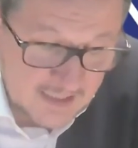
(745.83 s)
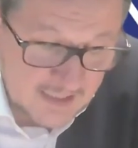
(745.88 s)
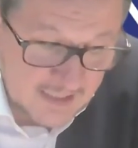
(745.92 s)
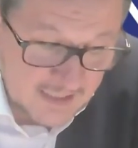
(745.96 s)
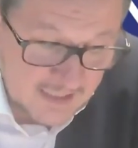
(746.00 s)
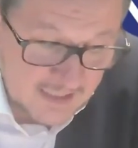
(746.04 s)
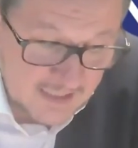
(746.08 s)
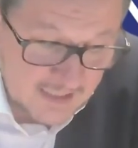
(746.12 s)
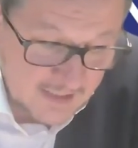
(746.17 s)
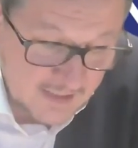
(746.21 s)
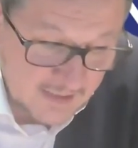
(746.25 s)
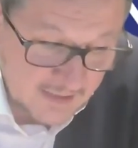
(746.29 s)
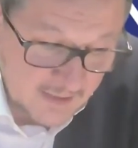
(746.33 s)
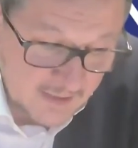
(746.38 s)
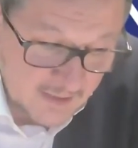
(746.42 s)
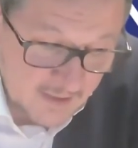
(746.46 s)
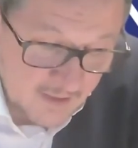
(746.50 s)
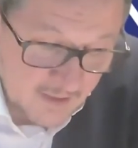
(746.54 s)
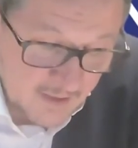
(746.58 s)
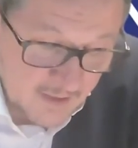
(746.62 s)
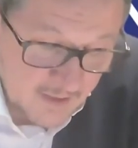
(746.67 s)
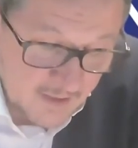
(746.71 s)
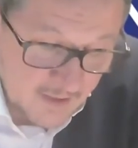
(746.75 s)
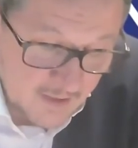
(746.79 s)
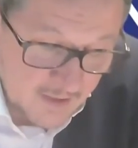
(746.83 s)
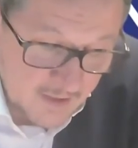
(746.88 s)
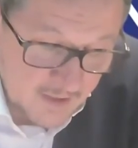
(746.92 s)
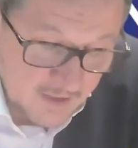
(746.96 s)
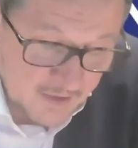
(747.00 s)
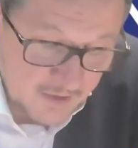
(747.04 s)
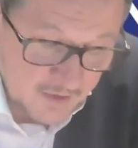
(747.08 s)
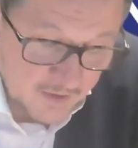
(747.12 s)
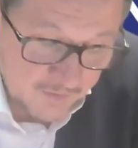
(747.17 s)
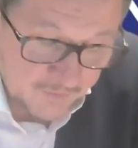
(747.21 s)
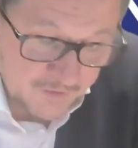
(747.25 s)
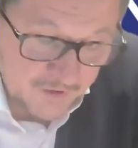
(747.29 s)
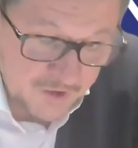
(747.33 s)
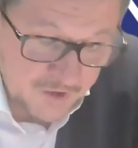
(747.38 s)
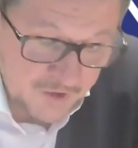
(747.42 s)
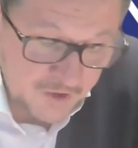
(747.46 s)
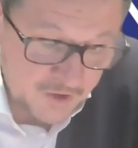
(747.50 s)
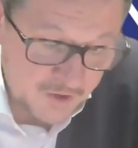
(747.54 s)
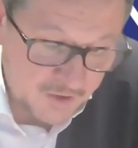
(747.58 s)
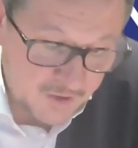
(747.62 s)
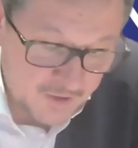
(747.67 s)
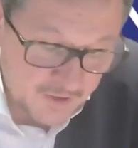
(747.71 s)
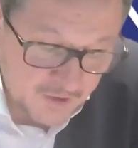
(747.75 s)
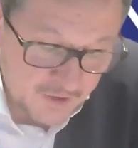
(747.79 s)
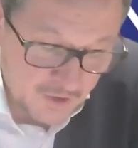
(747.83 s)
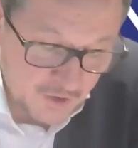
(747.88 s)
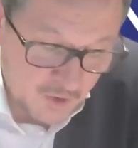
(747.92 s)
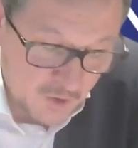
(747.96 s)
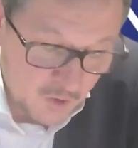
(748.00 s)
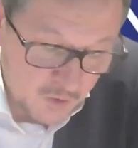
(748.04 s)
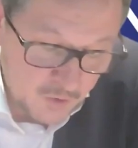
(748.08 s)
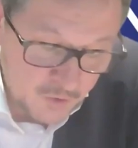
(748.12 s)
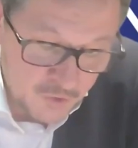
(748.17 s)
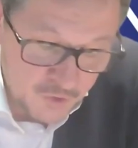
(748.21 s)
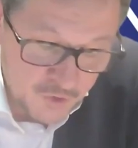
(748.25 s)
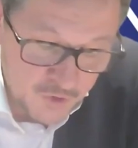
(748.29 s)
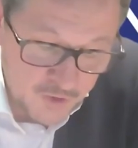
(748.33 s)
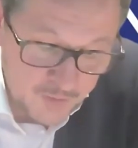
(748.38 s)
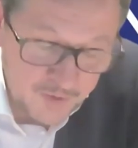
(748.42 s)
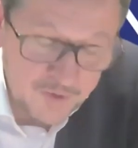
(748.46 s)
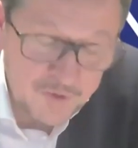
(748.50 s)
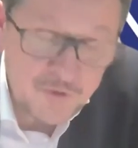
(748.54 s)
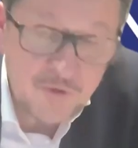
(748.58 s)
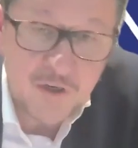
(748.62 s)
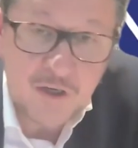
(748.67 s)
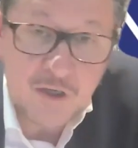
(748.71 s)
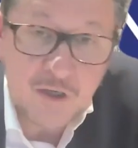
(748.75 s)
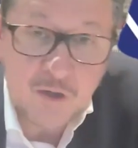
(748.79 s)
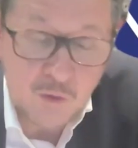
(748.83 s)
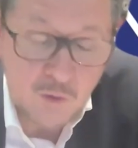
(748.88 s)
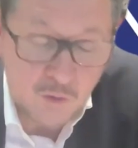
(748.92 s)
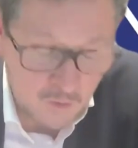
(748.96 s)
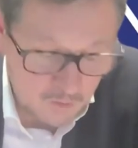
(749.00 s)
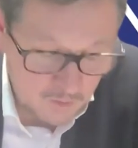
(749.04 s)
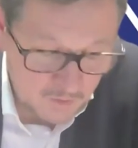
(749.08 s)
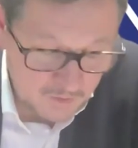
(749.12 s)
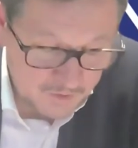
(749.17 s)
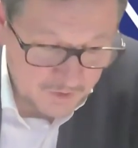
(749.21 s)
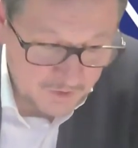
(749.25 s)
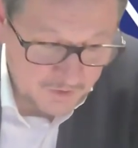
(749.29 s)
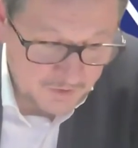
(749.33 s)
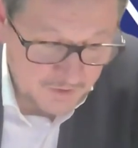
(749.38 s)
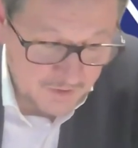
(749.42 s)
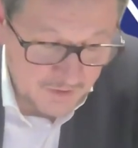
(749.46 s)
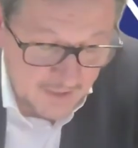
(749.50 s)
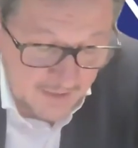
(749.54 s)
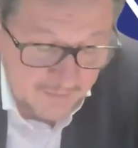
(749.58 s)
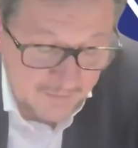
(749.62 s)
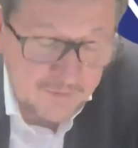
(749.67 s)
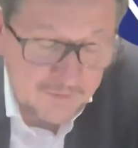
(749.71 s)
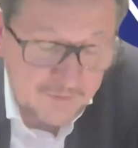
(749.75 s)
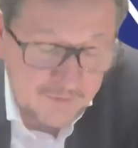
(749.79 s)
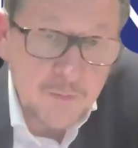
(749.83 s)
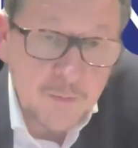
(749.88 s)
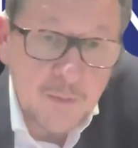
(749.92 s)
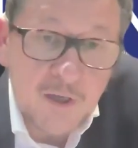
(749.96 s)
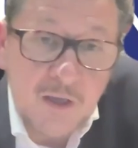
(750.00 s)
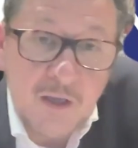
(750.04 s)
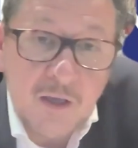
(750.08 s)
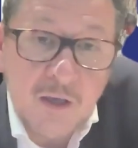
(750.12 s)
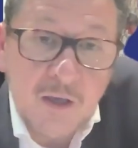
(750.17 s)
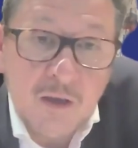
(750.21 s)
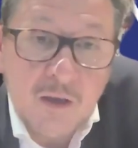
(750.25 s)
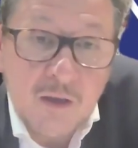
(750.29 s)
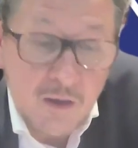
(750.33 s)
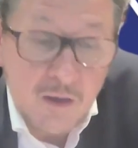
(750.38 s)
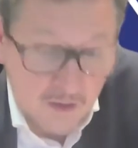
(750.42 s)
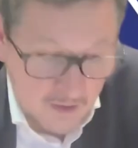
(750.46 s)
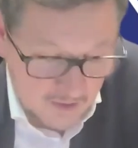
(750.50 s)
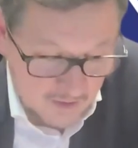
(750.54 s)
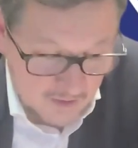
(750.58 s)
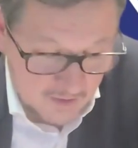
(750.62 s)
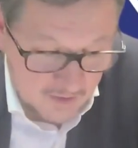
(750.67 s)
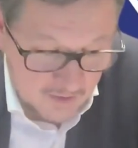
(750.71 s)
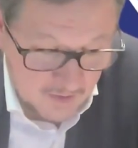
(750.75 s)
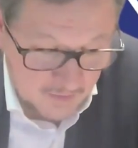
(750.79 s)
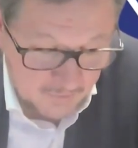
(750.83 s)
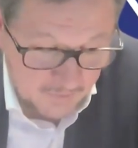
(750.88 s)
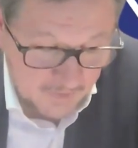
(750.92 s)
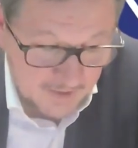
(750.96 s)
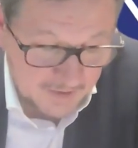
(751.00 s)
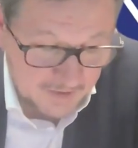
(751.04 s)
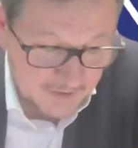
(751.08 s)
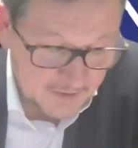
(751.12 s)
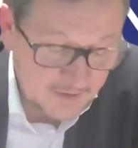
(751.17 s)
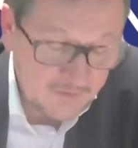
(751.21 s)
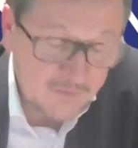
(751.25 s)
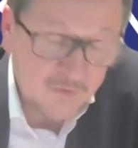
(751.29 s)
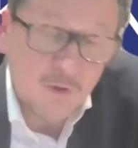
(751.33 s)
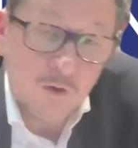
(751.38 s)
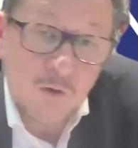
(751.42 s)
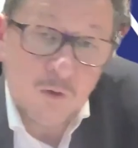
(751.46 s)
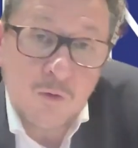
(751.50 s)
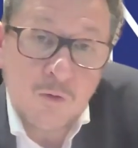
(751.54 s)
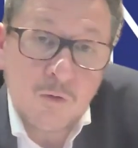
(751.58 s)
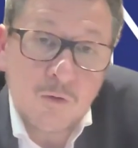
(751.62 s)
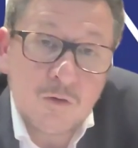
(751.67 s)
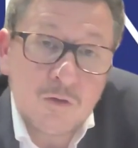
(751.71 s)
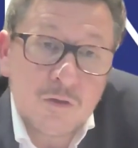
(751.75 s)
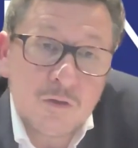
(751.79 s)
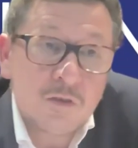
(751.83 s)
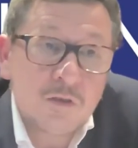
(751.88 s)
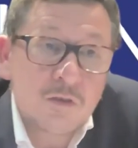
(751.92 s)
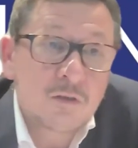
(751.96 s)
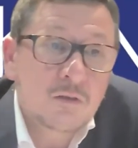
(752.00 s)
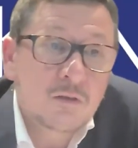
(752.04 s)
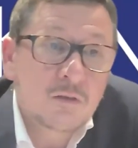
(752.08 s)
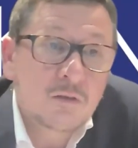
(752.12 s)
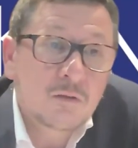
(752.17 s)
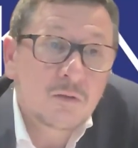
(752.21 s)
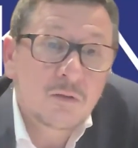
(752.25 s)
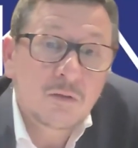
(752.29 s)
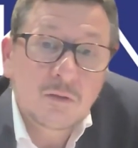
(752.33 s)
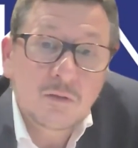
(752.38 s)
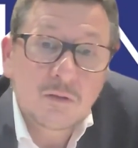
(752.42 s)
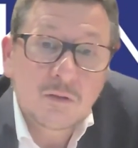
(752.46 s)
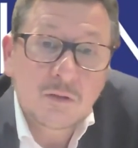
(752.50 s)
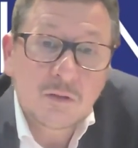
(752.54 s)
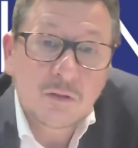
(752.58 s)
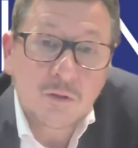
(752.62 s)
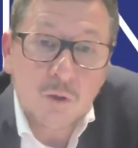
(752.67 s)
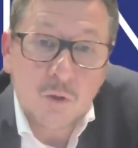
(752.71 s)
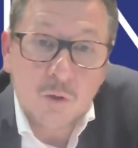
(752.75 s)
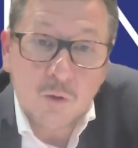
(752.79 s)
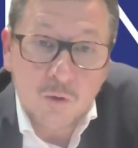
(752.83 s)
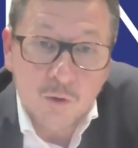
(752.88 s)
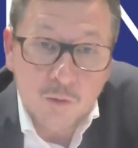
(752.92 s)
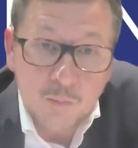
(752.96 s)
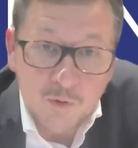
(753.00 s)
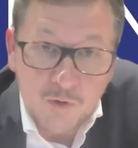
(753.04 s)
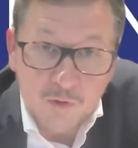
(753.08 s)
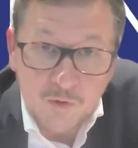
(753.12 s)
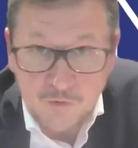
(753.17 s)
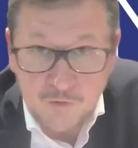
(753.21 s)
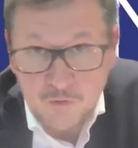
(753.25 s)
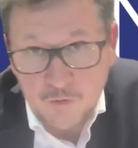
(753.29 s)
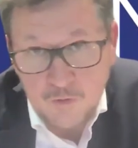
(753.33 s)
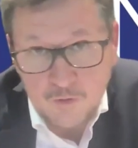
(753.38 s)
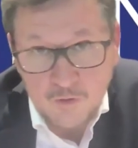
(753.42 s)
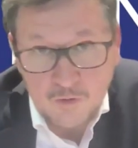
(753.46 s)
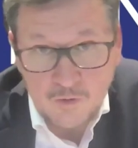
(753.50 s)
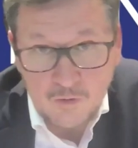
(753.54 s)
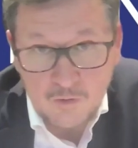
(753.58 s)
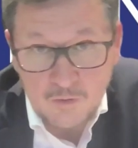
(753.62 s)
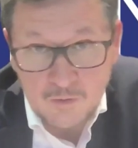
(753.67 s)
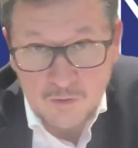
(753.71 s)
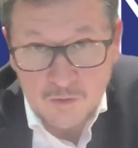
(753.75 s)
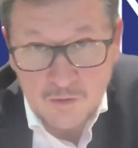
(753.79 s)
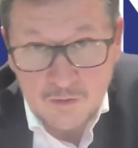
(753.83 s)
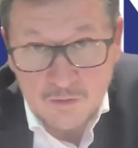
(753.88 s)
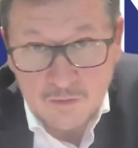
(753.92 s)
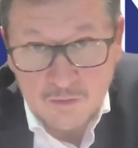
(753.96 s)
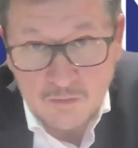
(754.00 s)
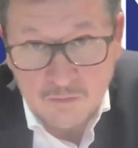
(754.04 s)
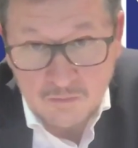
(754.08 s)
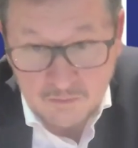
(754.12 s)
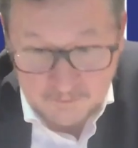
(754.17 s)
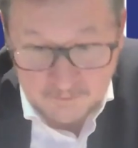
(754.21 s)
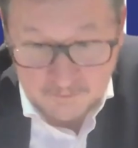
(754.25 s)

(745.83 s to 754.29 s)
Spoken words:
Is it sufficient that there's a contributory cause? Does it have to be the effective cause or a but-for cause?